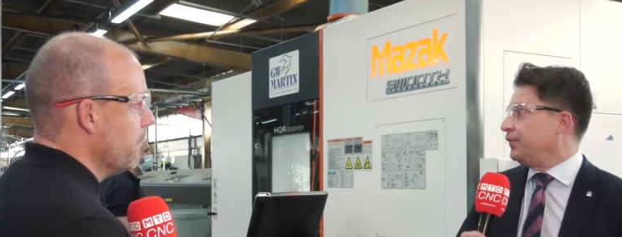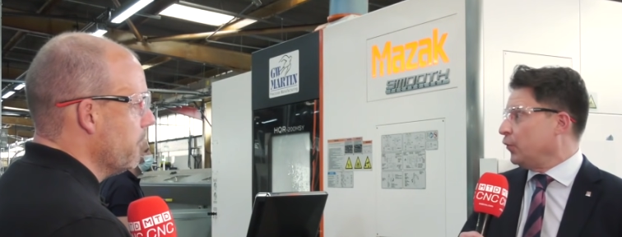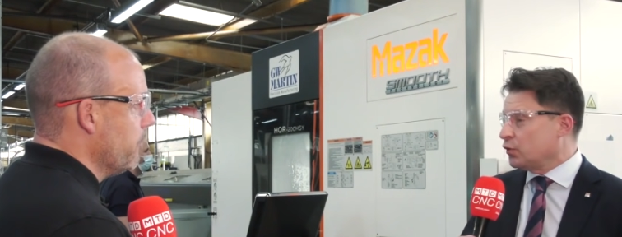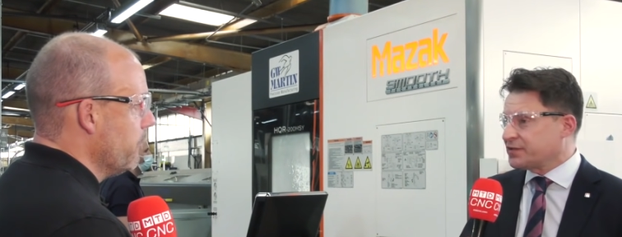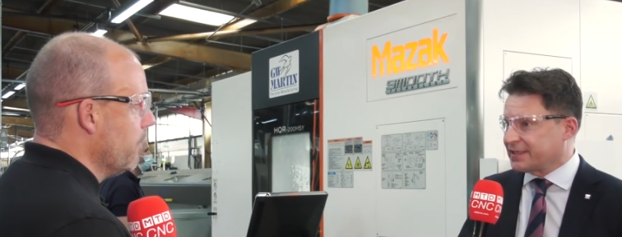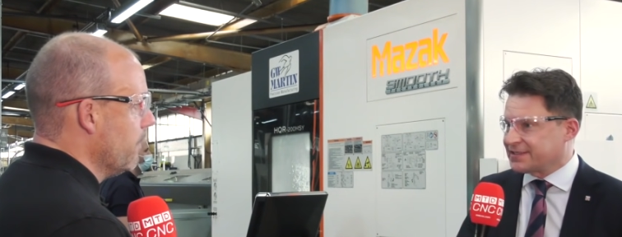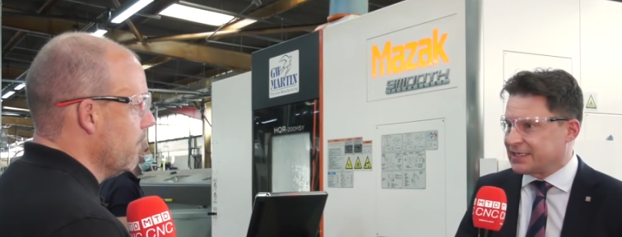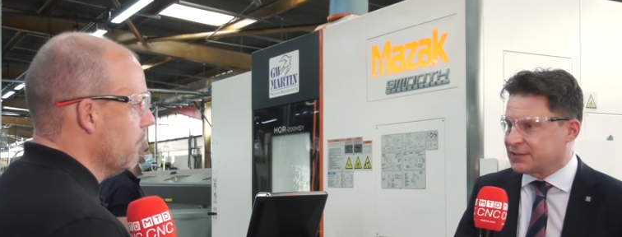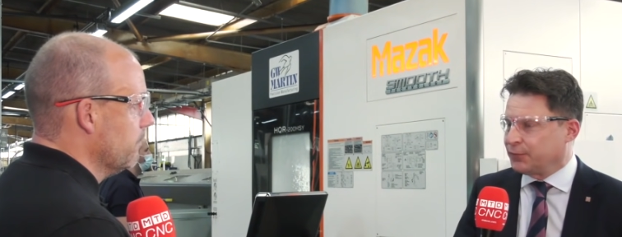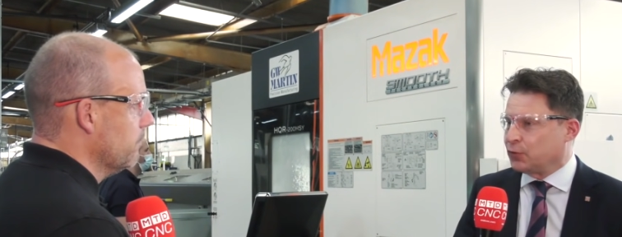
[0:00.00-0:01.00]
Speaker 1: four
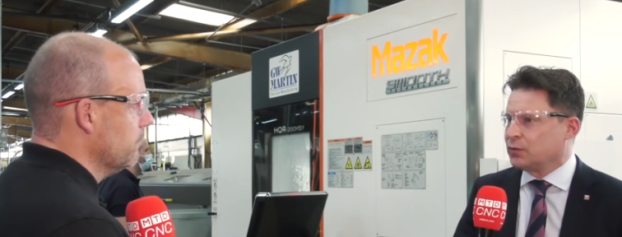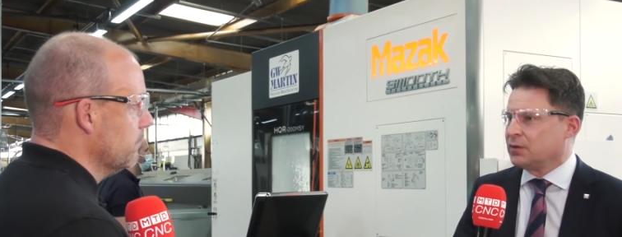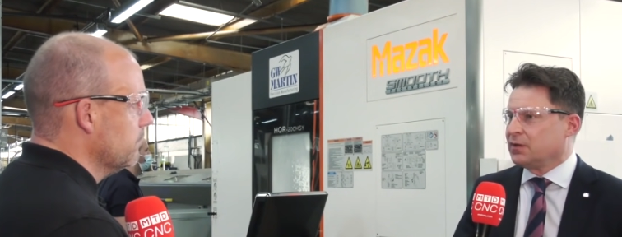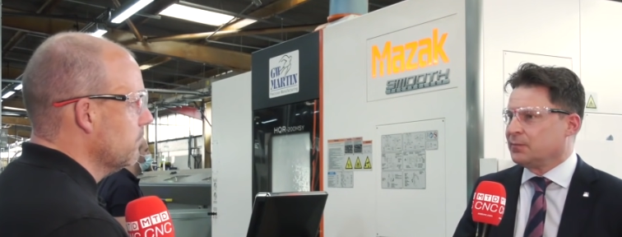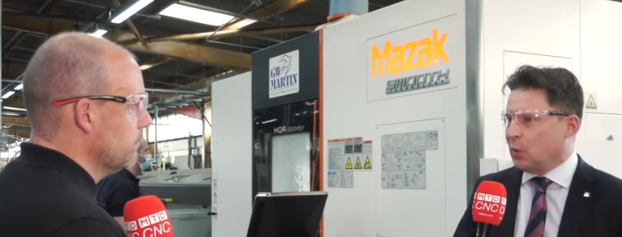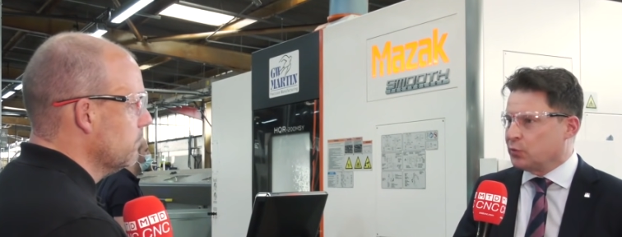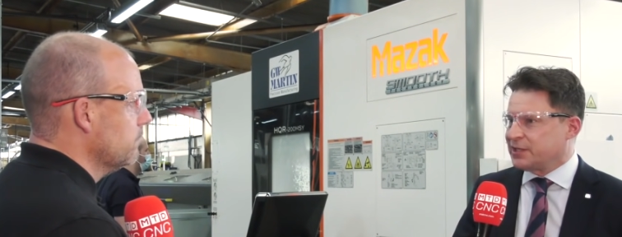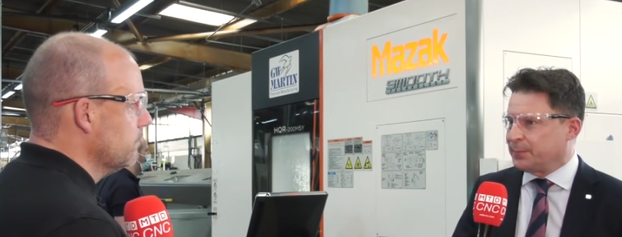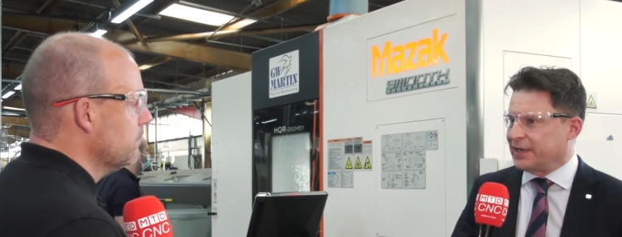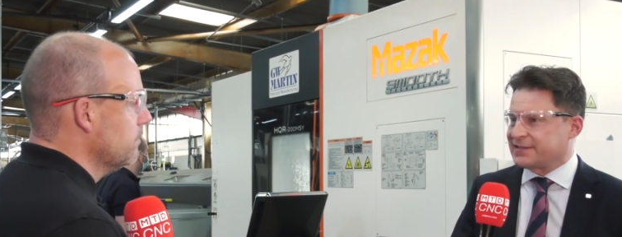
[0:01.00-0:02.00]
successful
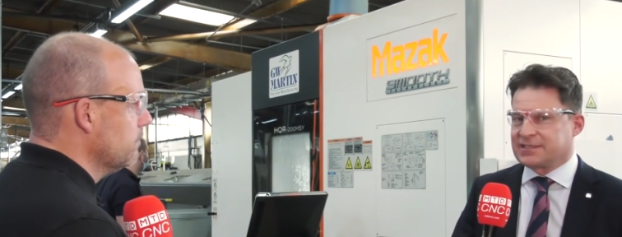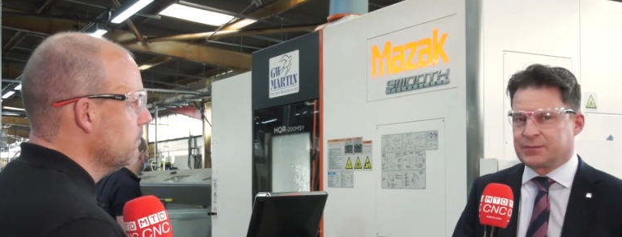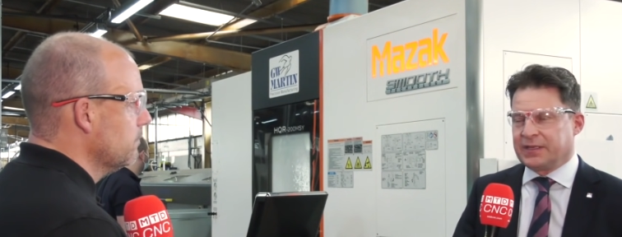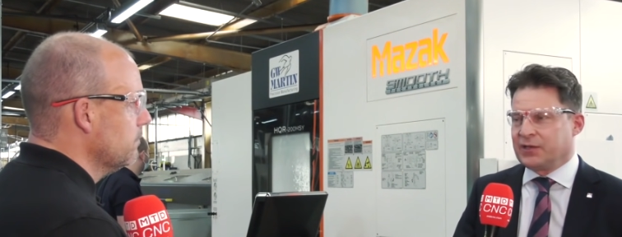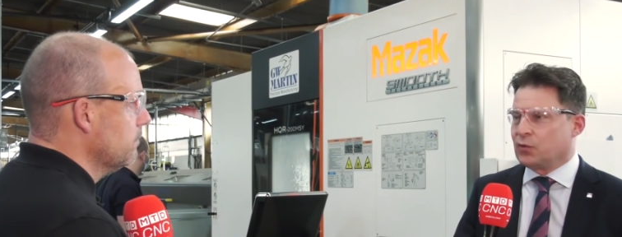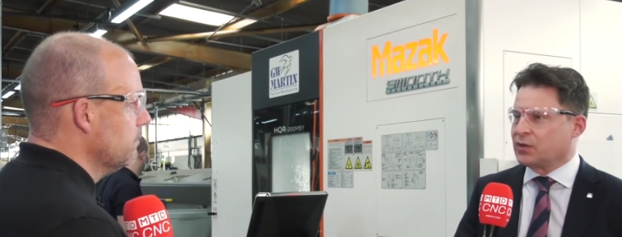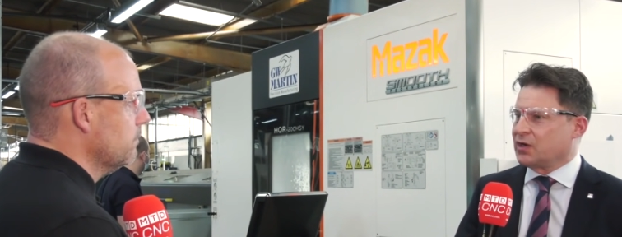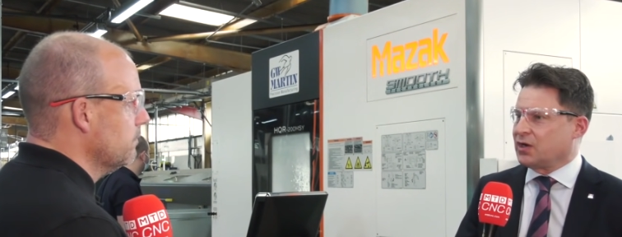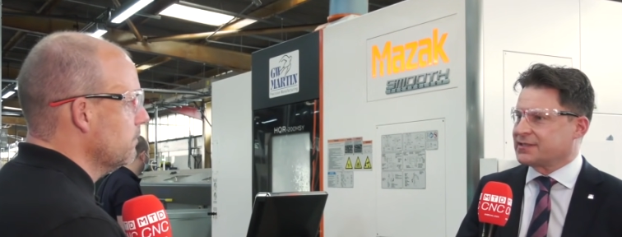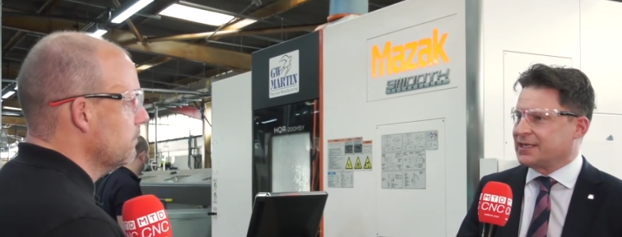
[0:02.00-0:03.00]
multiplexes within the
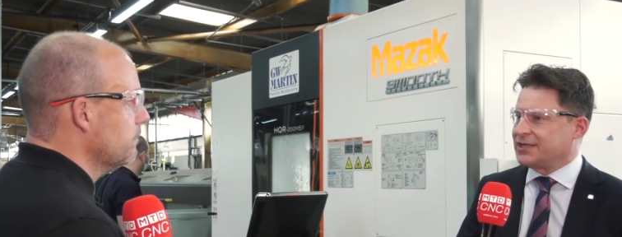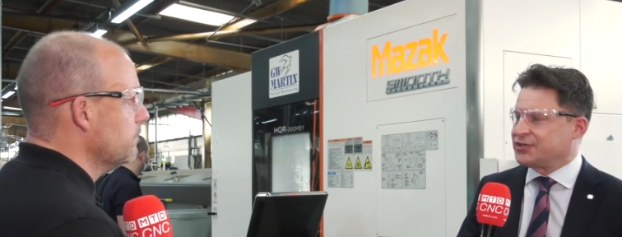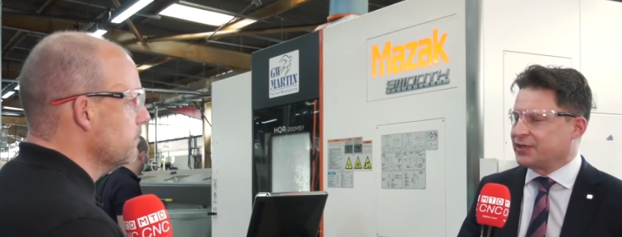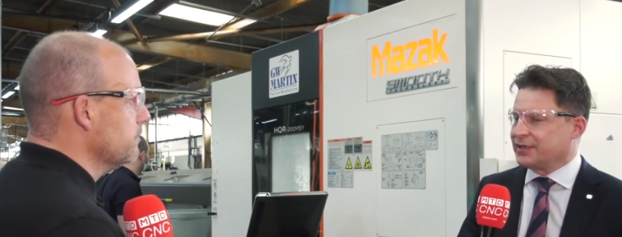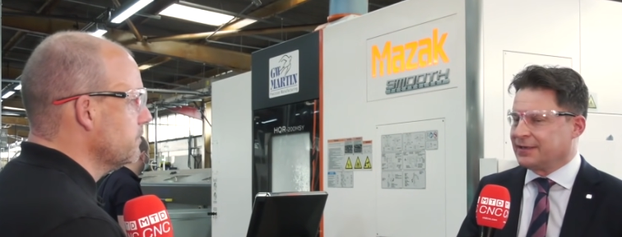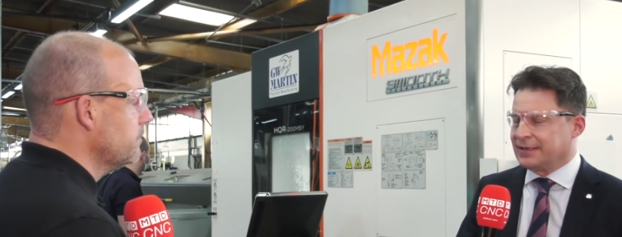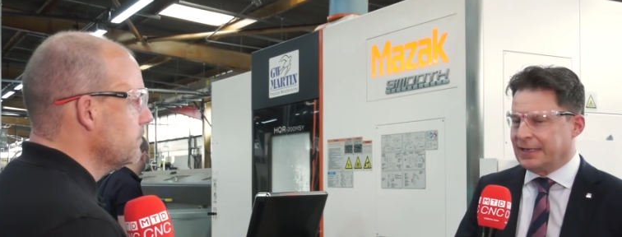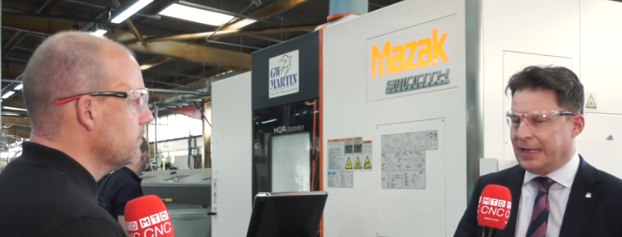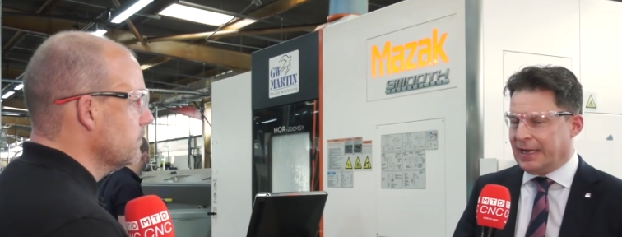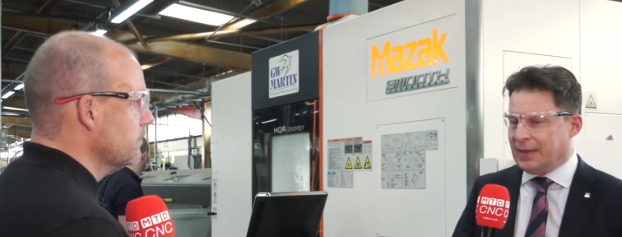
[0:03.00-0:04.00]
organisation.
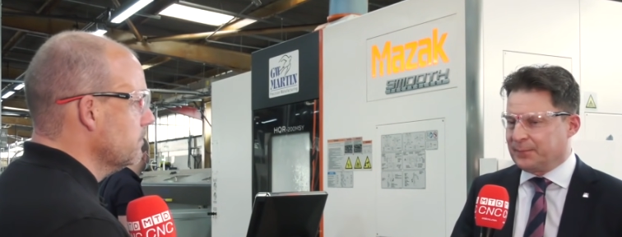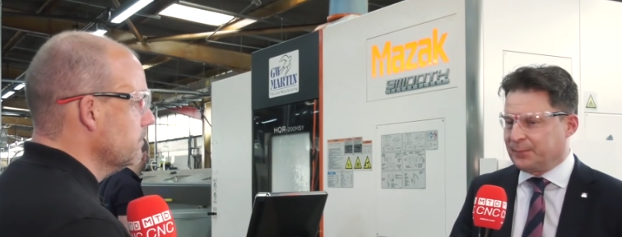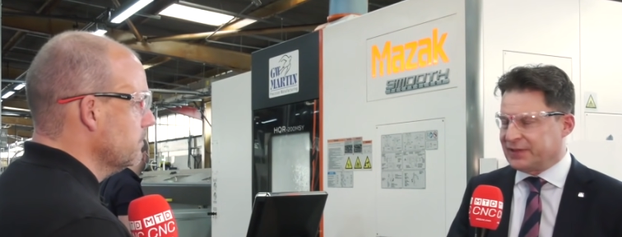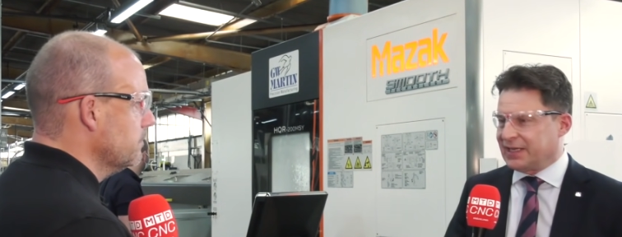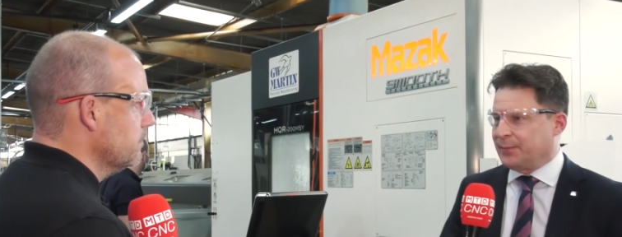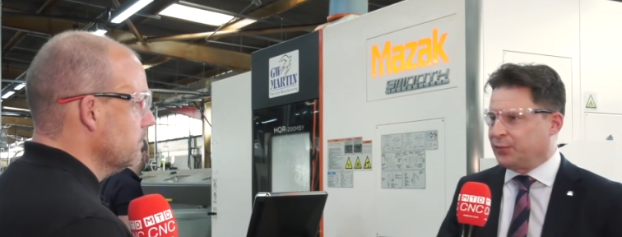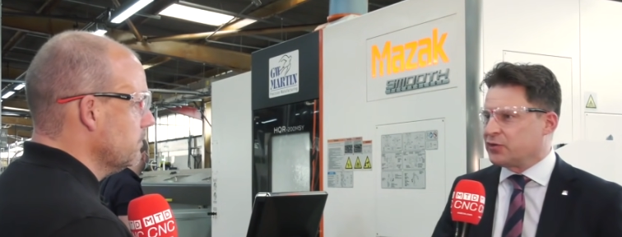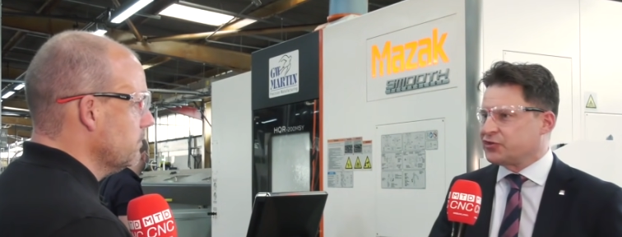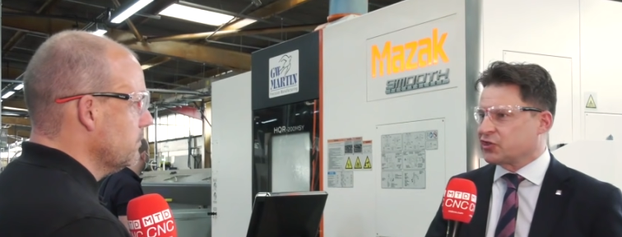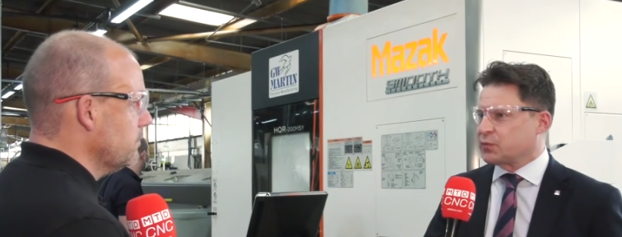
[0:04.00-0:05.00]
But they
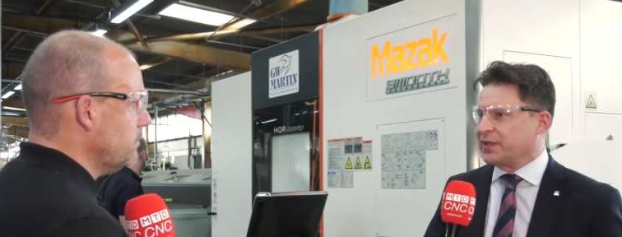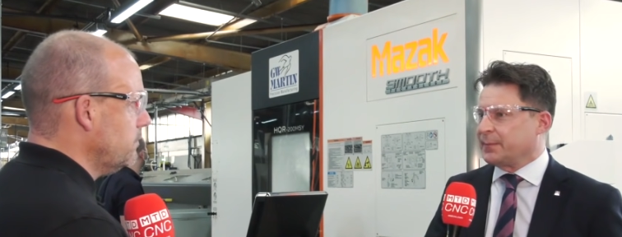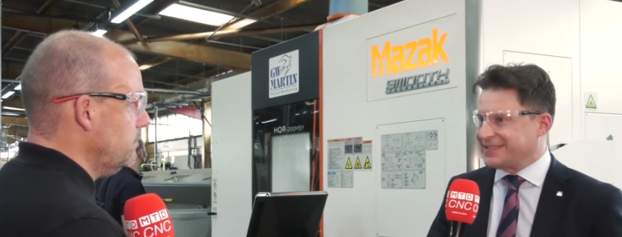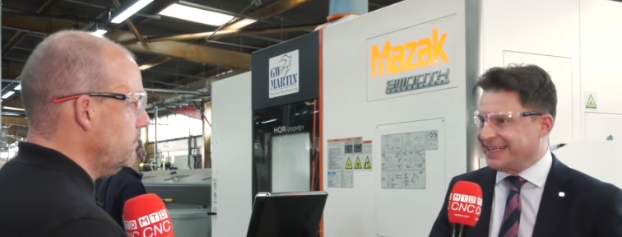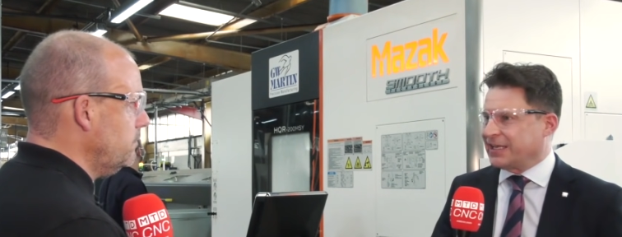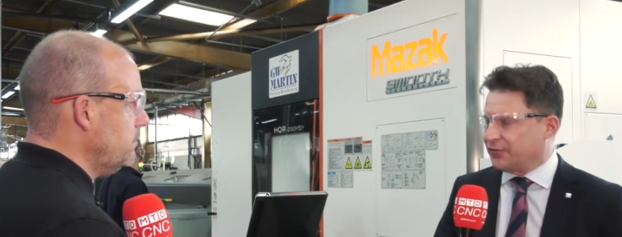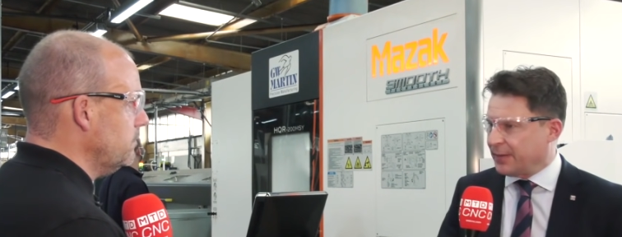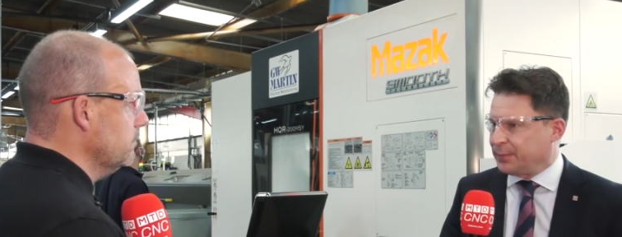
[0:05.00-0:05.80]
approached us with a particular